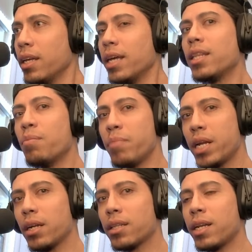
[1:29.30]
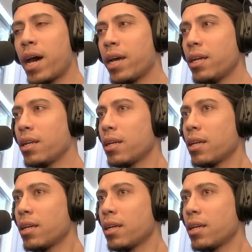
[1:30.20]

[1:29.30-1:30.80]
In the middle of the night?